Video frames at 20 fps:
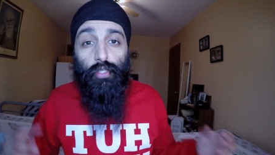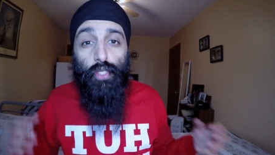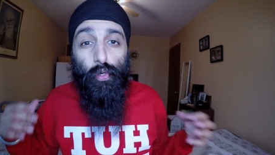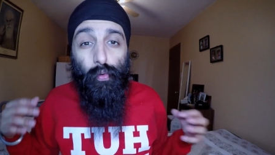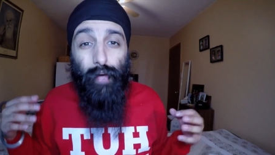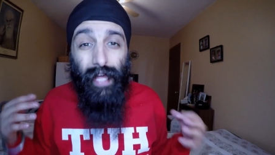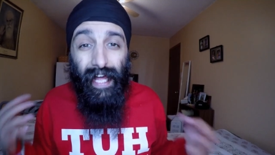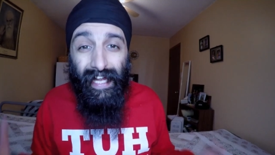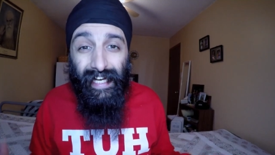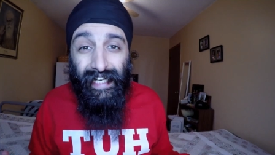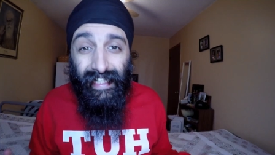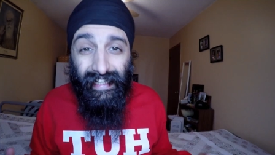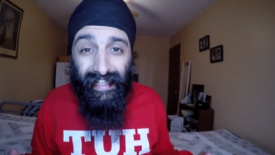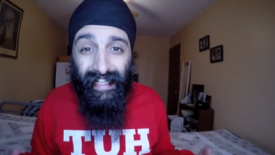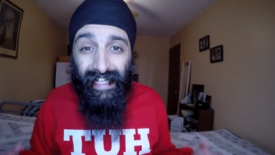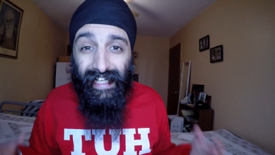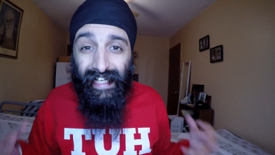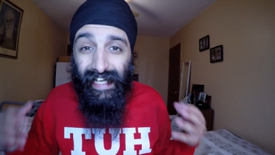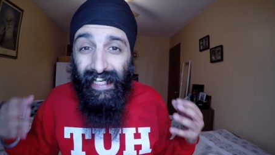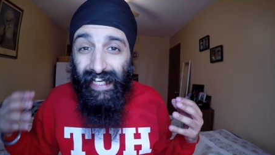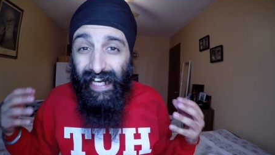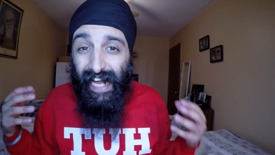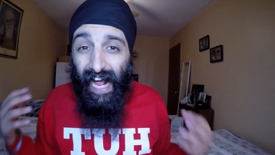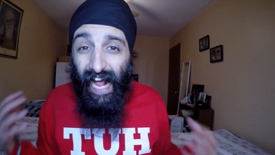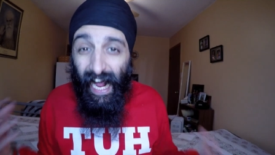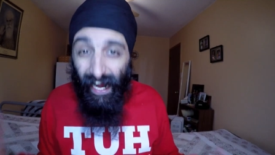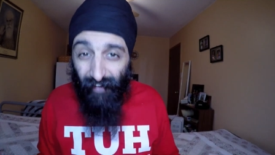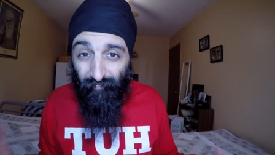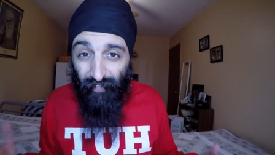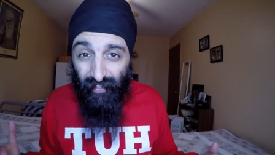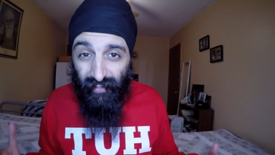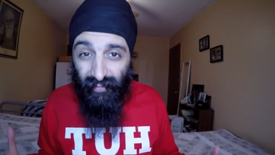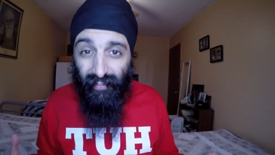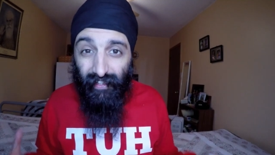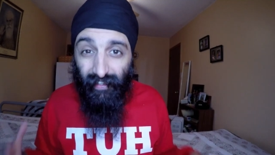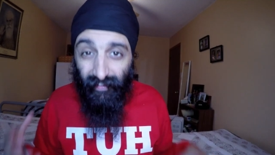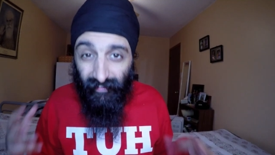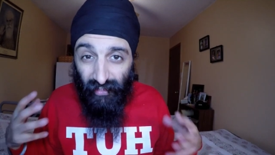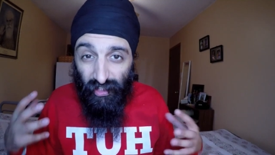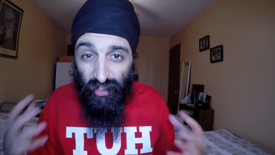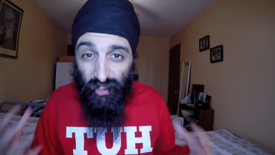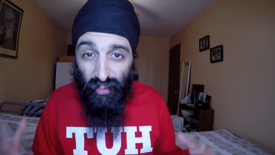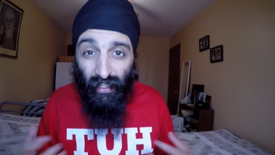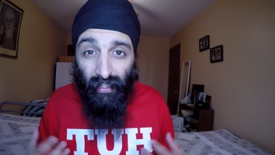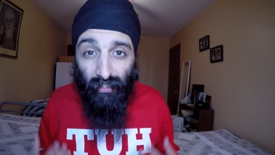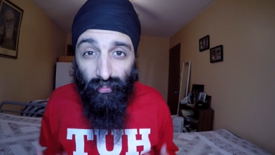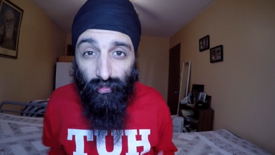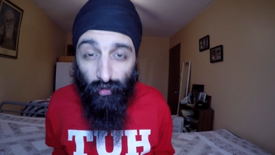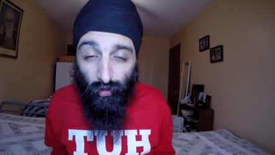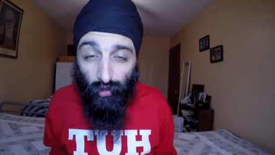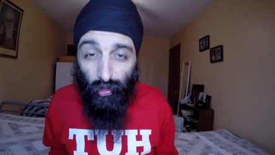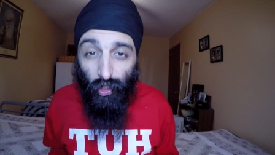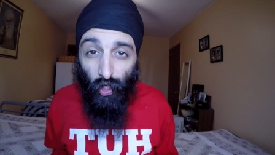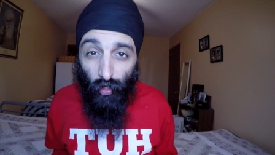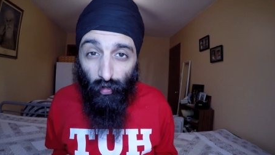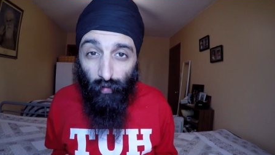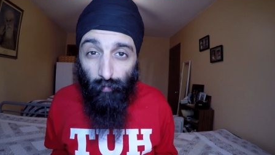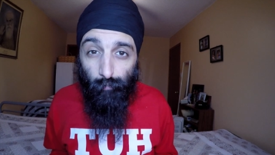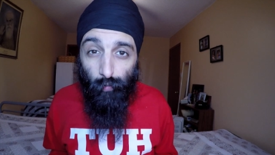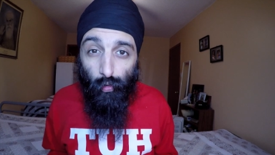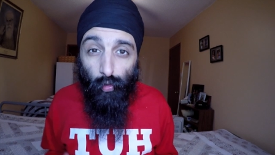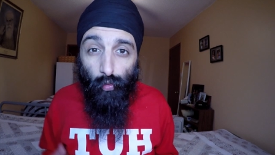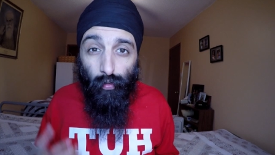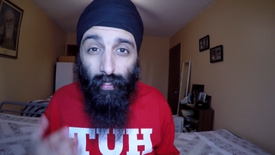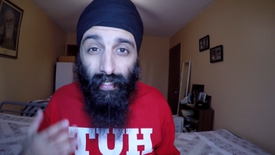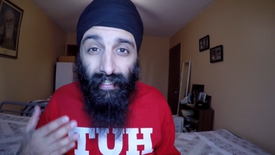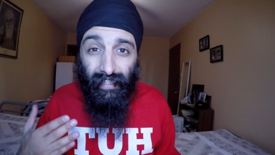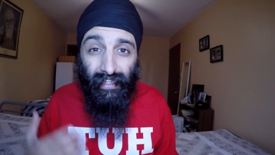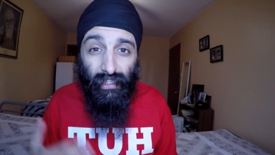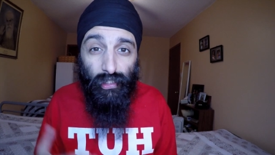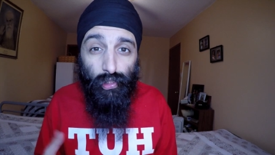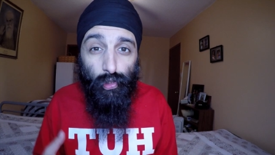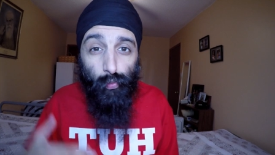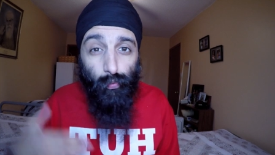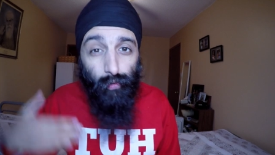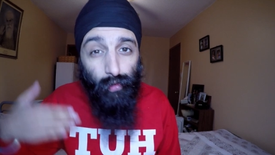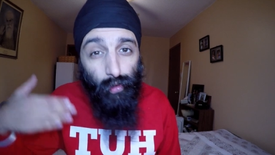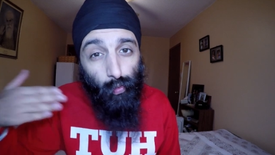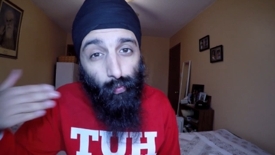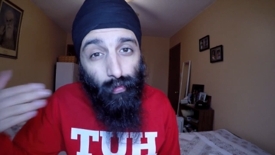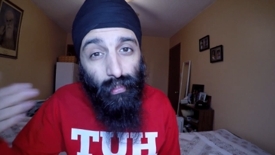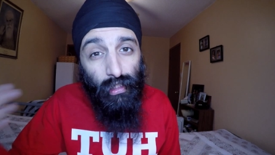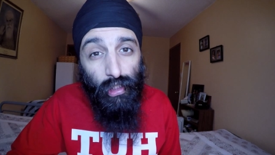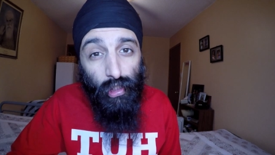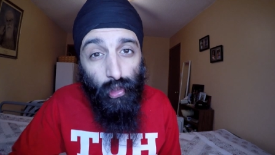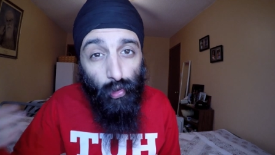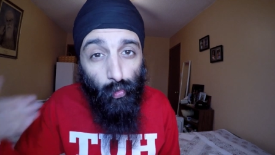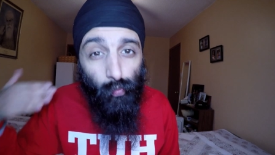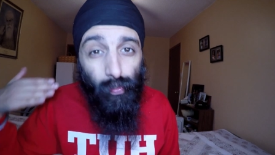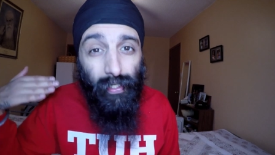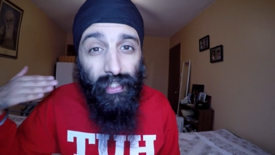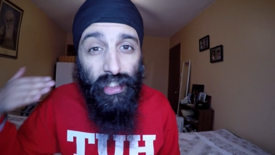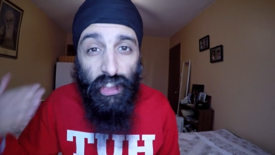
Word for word: Do anything and everything to change your current mood and get you into a new